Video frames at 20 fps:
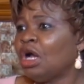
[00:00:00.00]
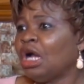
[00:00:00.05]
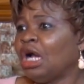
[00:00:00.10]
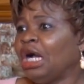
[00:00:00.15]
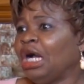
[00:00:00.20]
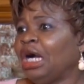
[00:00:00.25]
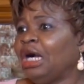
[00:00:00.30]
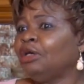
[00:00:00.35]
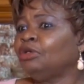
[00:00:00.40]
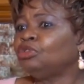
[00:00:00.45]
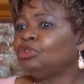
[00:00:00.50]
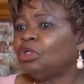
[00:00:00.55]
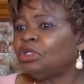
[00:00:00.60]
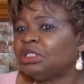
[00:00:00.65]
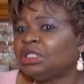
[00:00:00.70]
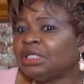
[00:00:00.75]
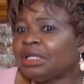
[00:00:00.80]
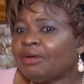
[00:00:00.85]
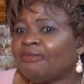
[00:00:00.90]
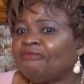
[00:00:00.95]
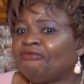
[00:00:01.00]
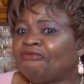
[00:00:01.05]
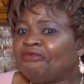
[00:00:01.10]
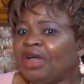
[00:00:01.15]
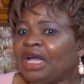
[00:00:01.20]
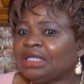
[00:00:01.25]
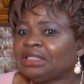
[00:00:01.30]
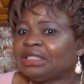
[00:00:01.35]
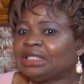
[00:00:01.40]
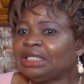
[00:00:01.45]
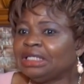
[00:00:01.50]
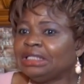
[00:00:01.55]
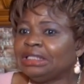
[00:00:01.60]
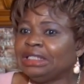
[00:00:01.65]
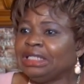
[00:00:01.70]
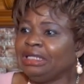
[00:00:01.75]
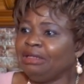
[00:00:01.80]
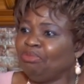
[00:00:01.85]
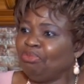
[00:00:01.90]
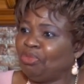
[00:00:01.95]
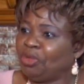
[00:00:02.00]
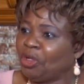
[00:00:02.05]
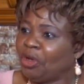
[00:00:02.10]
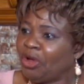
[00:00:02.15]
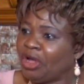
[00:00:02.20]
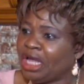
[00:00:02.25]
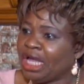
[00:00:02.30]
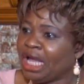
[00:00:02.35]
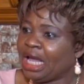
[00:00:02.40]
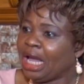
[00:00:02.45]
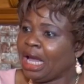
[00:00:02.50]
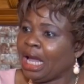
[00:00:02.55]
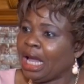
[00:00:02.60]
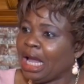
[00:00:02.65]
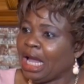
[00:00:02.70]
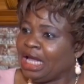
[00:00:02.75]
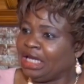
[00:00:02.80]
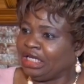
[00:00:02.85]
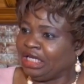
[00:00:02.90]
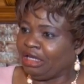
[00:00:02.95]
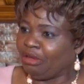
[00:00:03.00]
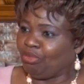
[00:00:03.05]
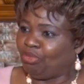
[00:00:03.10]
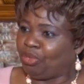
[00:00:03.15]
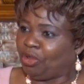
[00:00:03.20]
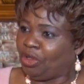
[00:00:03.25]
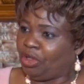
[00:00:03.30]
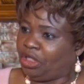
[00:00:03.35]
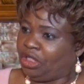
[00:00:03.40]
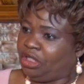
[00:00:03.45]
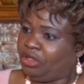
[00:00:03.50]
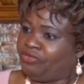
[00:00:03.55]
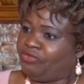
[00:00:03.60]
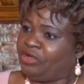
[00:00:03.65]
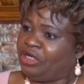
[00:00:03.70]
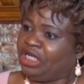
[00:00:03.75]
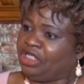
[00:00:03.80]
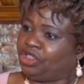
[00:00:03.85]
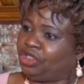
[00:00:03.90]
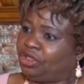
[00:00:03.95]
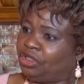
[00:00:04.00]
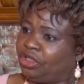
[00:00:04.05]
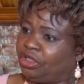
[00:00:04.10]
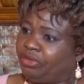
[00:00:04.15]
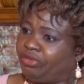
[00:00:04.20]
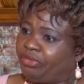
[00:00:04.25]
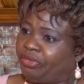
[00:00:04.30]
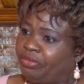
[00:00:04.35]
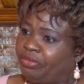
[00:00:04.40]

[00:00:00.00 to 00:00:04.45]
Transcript: How does it affect the employer and the employee relationship?